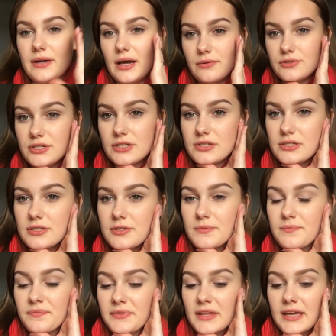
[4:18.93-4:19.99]
counters.
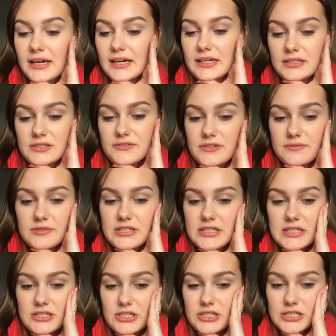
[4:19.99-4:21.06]
And for some
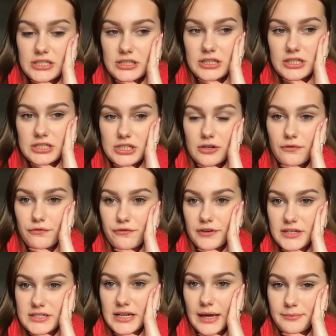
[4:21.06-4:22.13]
reason, they just said they don't
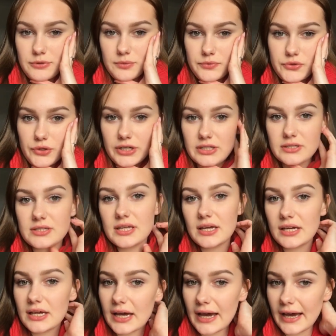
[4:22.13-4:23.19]
fix laptop screens.
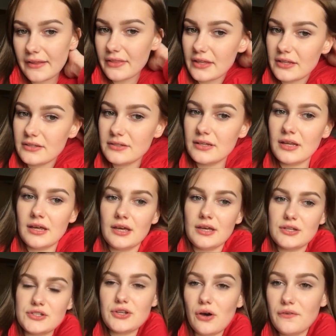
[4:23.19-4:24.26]
And then,
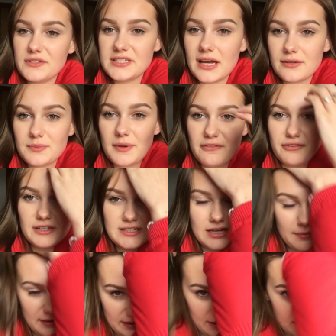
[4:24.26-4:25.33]
so obviously I was a bit freaked out
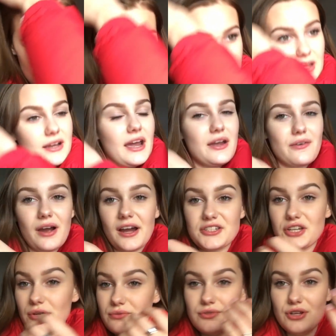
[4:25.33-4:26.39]
by that because I was like, okay, right, I
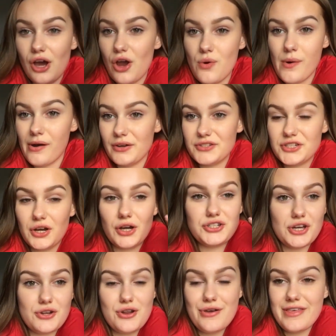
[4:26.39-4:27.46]
don't know where else to go. I
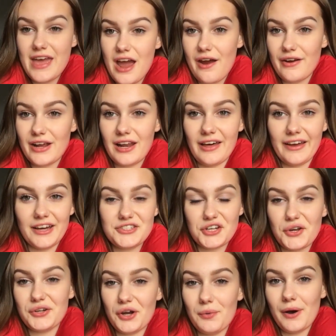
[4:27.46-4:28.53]
don't know the area. Like, I
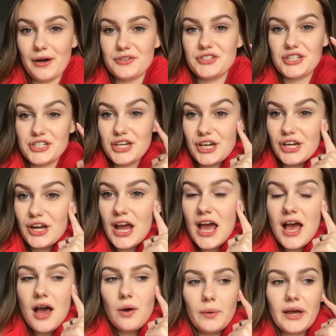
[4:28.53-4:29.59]
don't know what else to do.
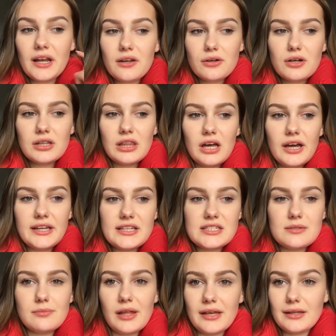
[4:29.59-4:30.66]
We had a look online at
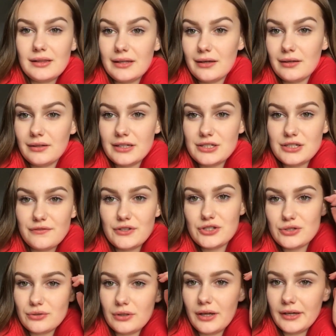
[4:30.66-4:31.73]
some like little
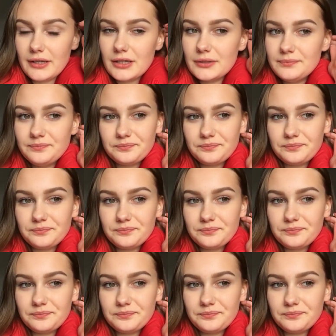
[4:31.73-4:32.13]
individual like